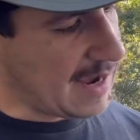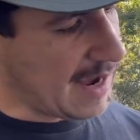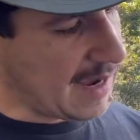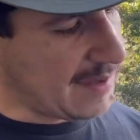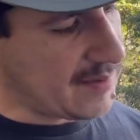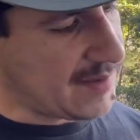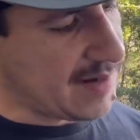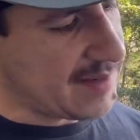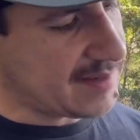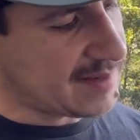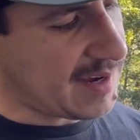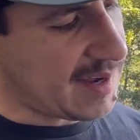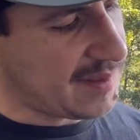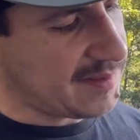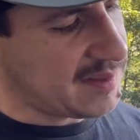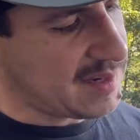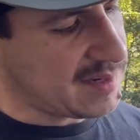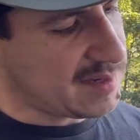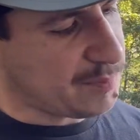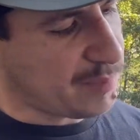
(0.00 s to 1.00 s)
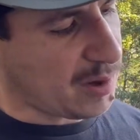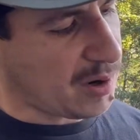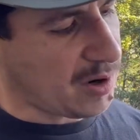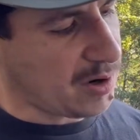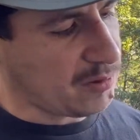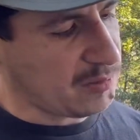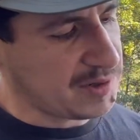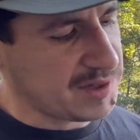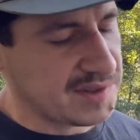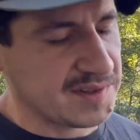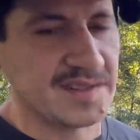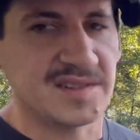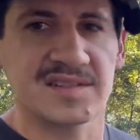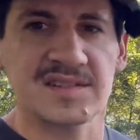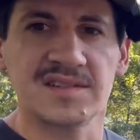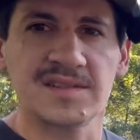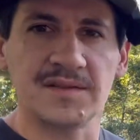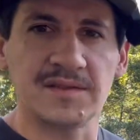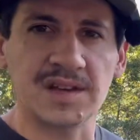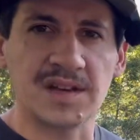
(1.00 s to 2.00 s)
And then it's got this part, which
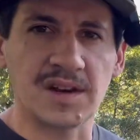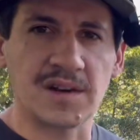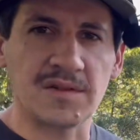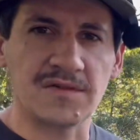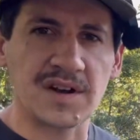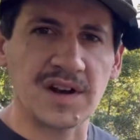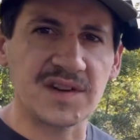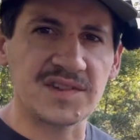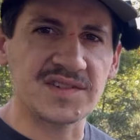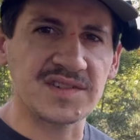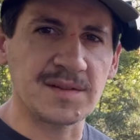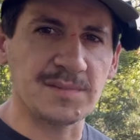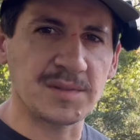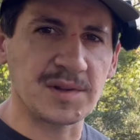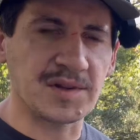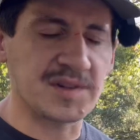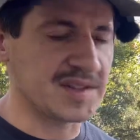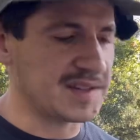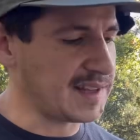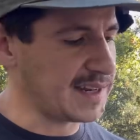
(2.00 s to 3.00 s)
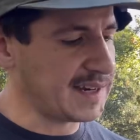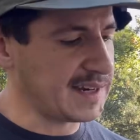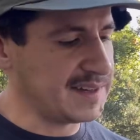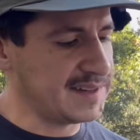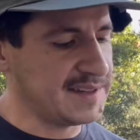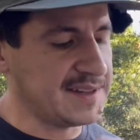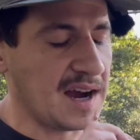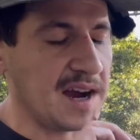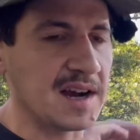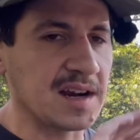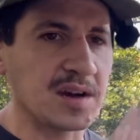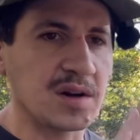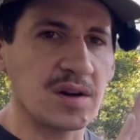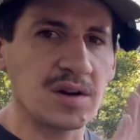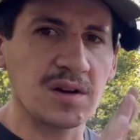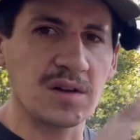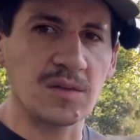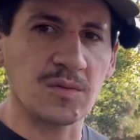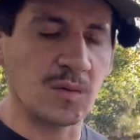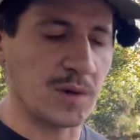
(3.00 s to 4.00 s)
is, very similar to like a dunk,
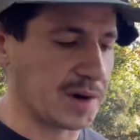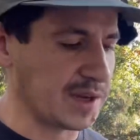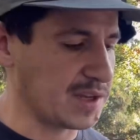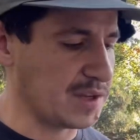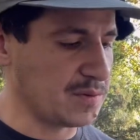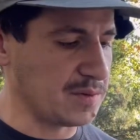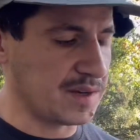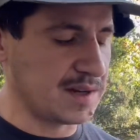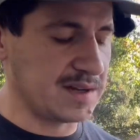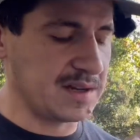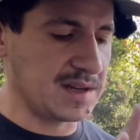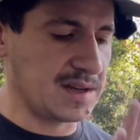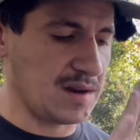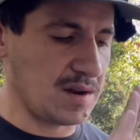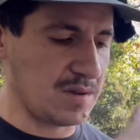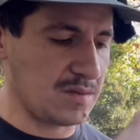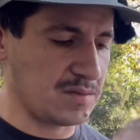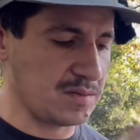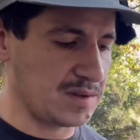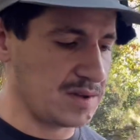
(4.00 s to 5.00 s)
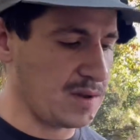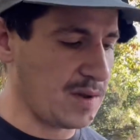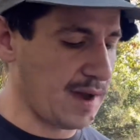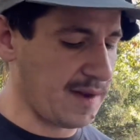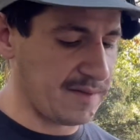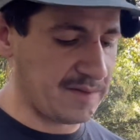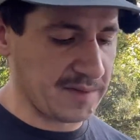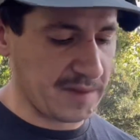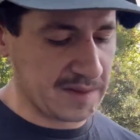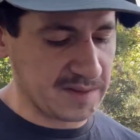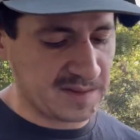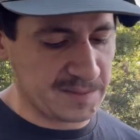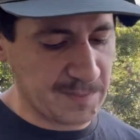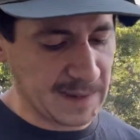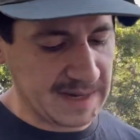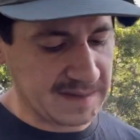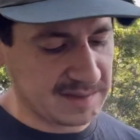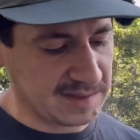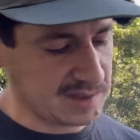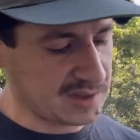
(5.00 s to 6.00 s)
where you would, you have a
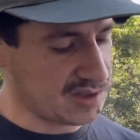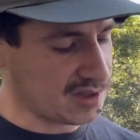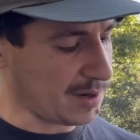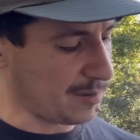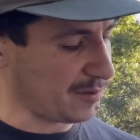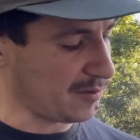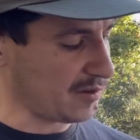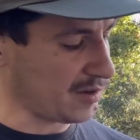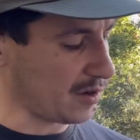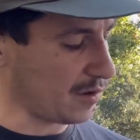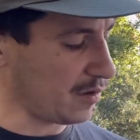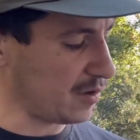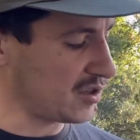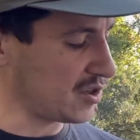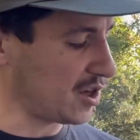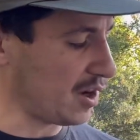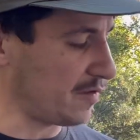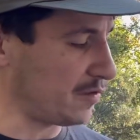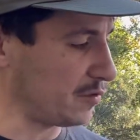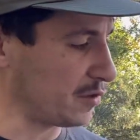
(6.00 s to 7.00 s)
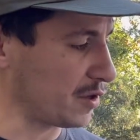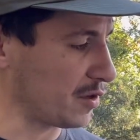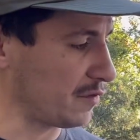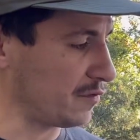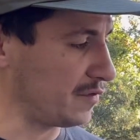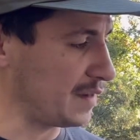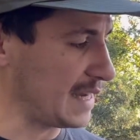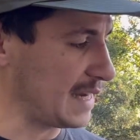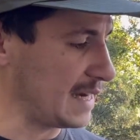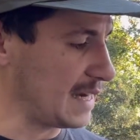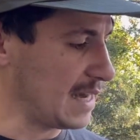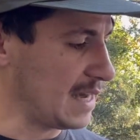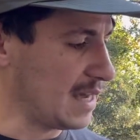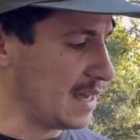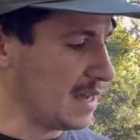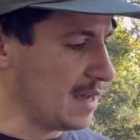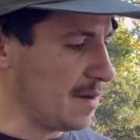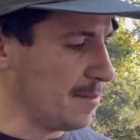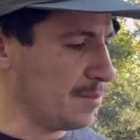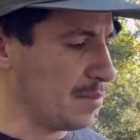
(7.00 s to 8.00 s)
space to shuffle your feet.
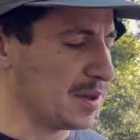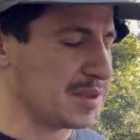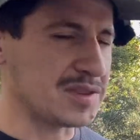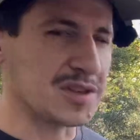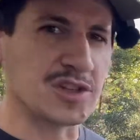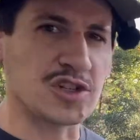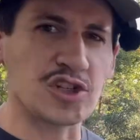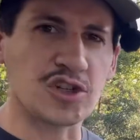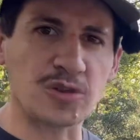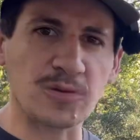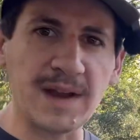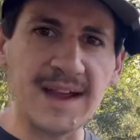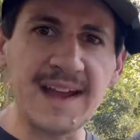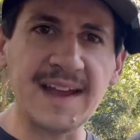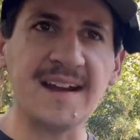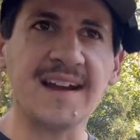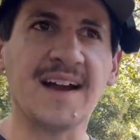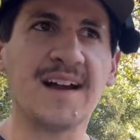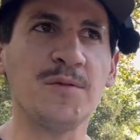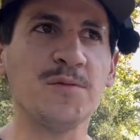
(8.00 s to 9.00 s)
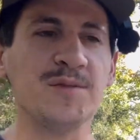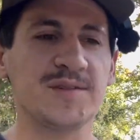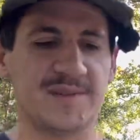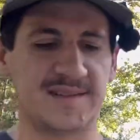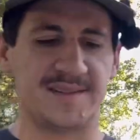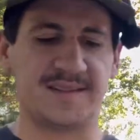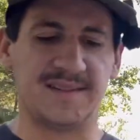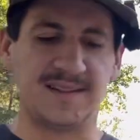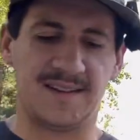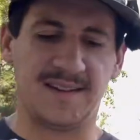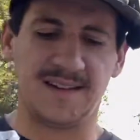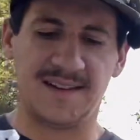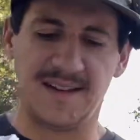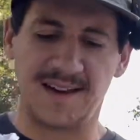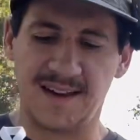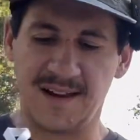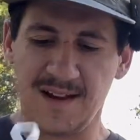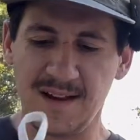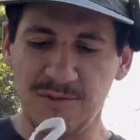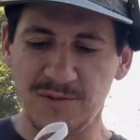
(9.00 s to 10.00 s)
But the tread, I was
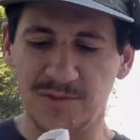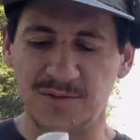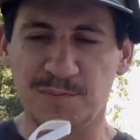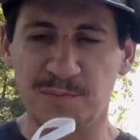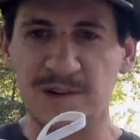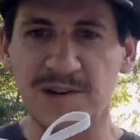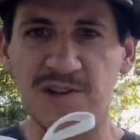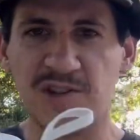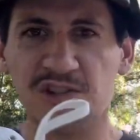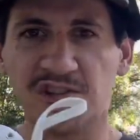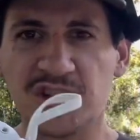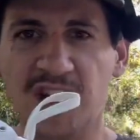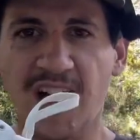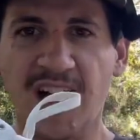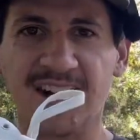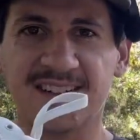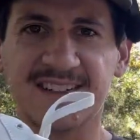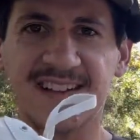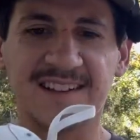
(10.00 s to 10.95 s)
pretty shocked.